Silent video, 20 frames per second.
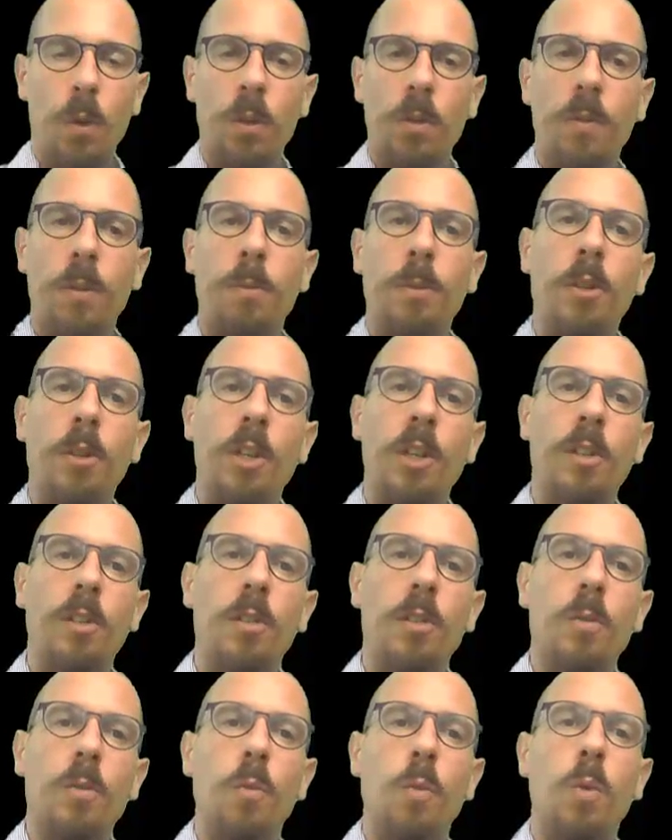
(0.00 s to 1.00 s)
one of the
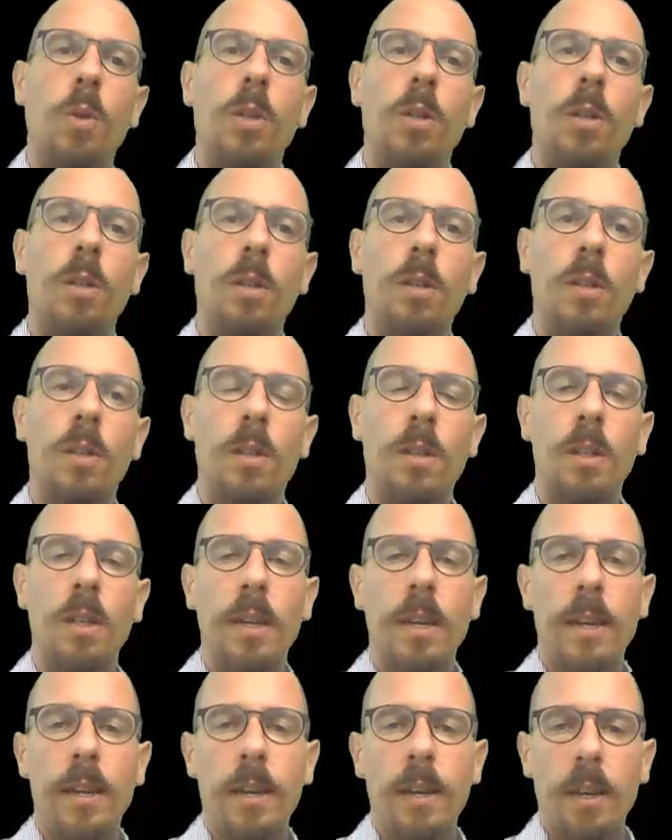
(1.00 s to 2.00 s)
predictors was
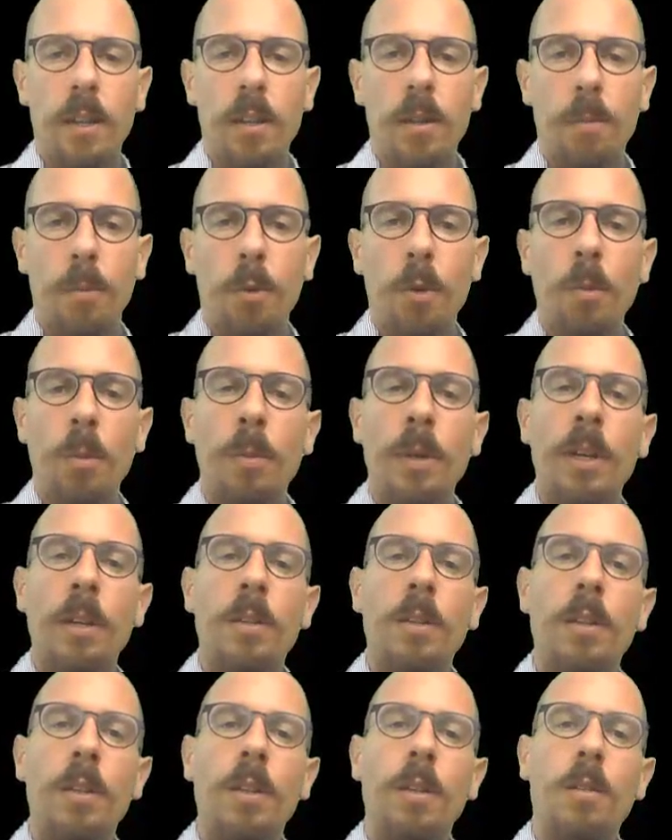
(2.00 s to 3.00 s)
the
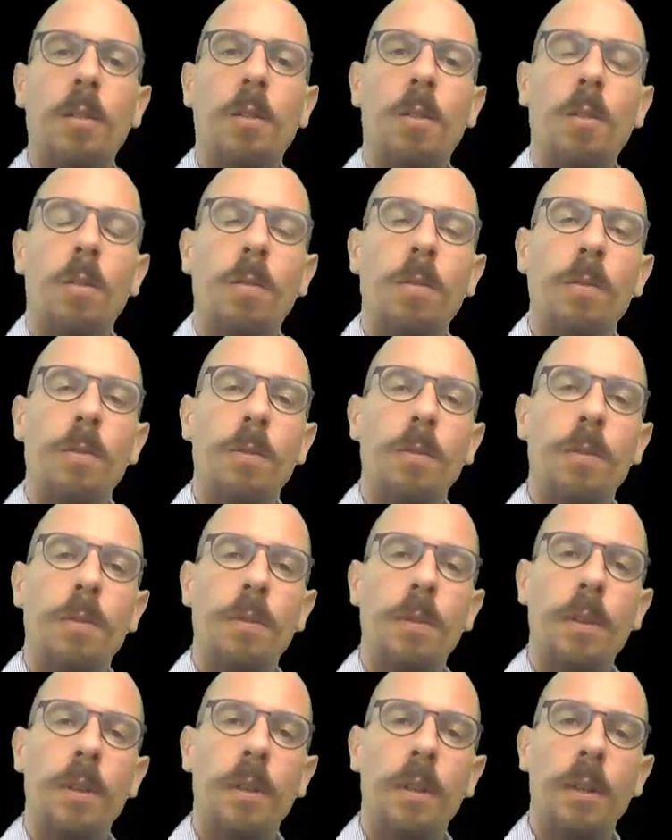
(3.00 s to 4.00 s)
probability
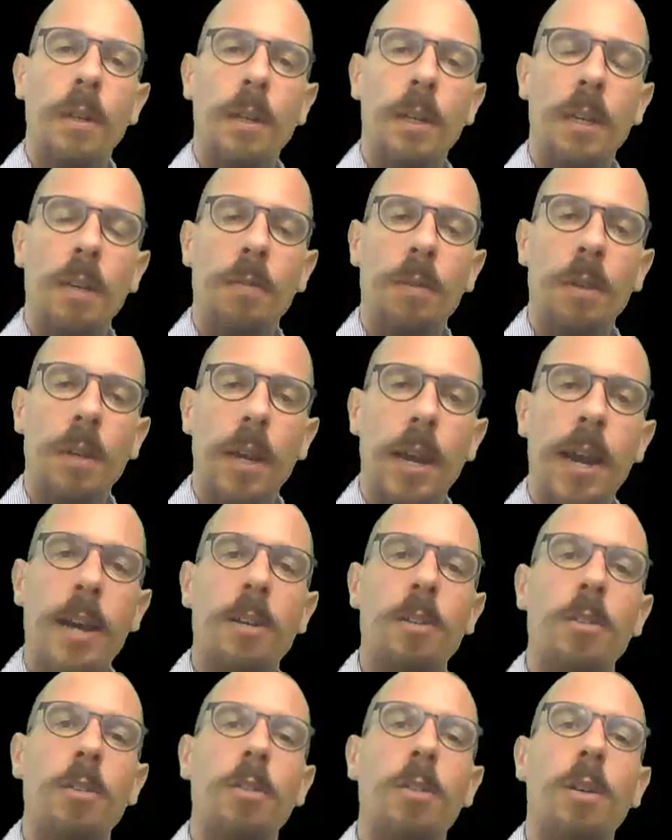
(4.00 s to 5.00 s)
of a given
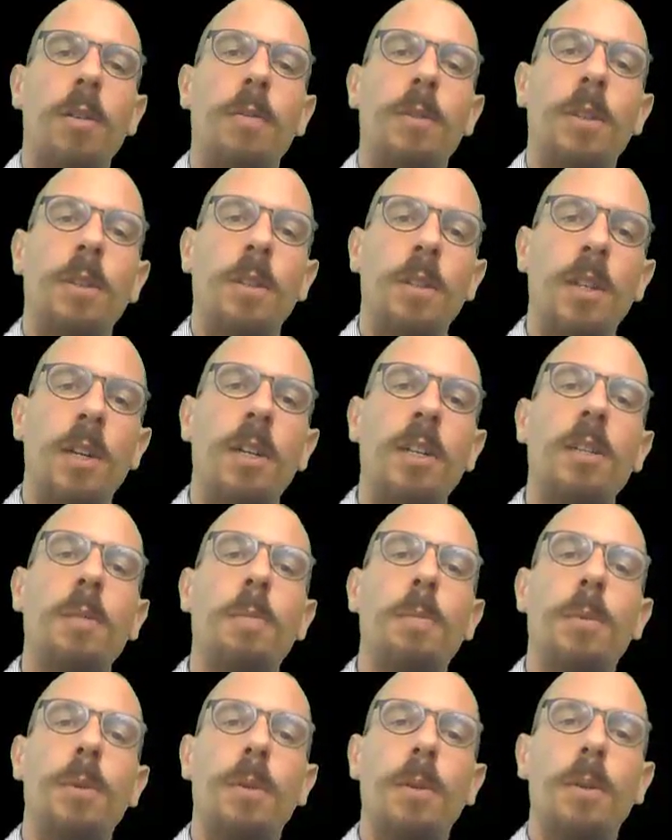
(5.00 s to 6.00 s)
aircraft
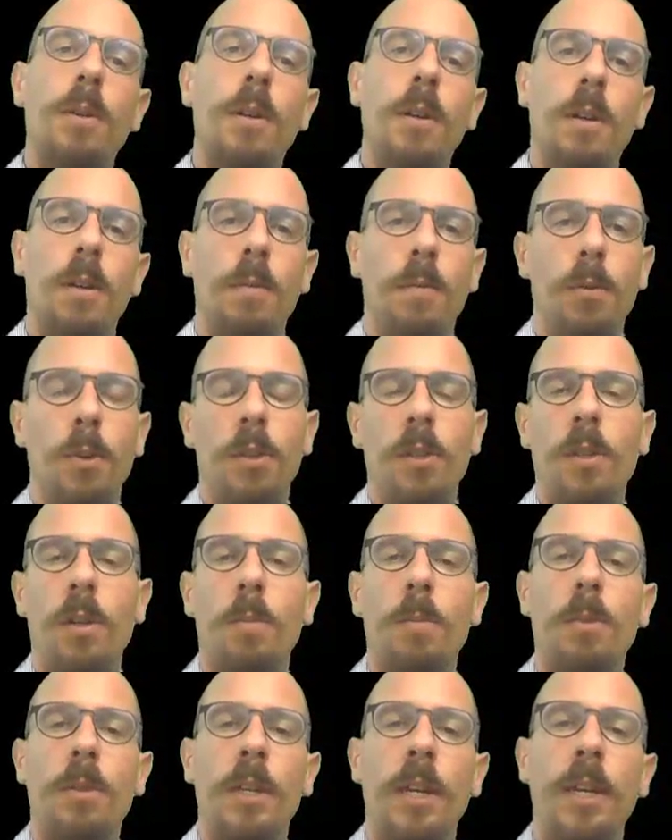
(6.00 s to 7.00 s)
type, for
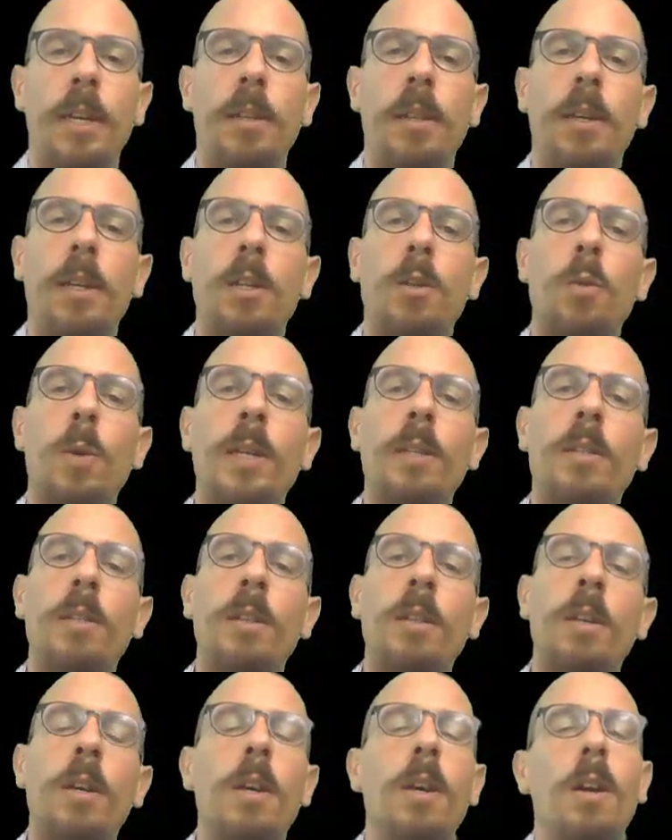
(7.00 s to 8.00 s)
example the
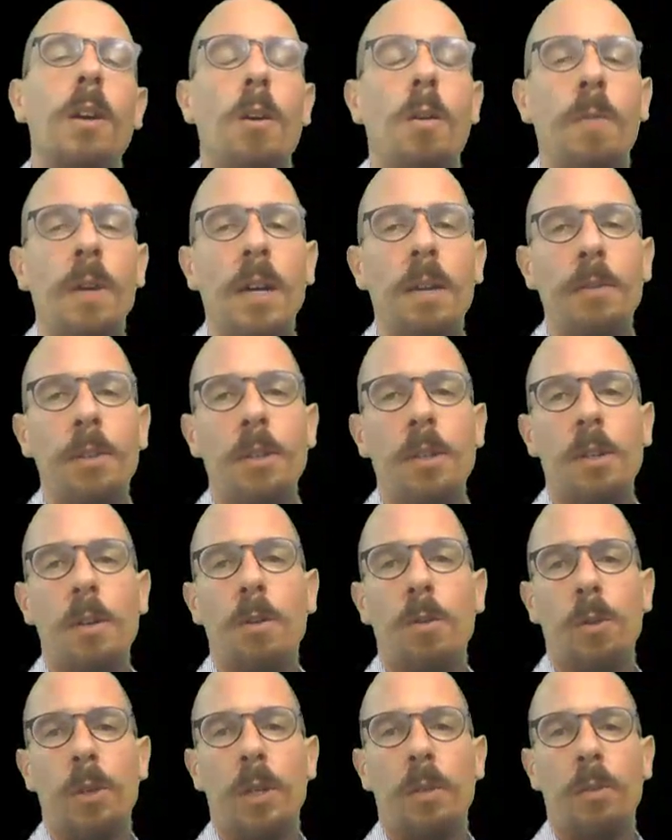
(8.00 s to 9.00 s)
A320, of having a
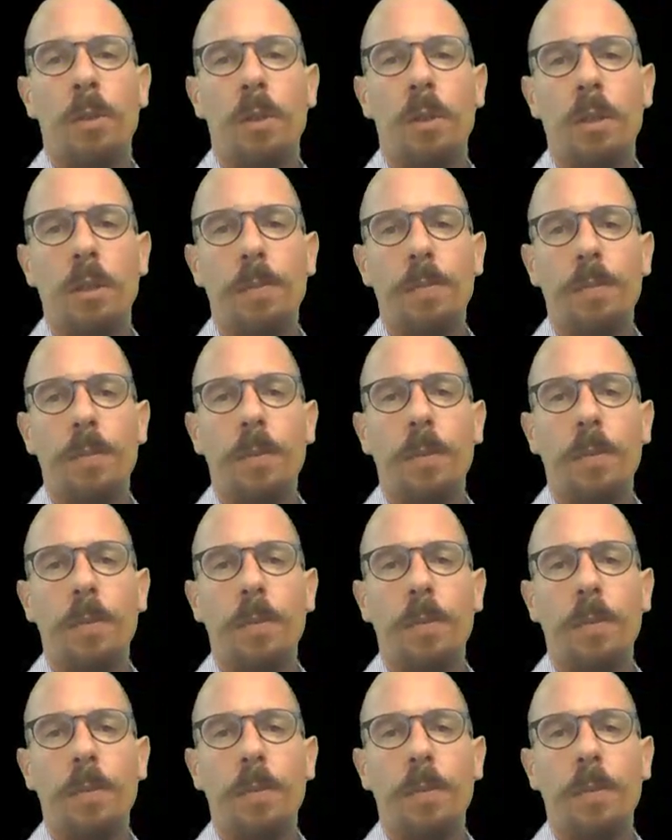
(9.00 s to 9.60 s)
go-round.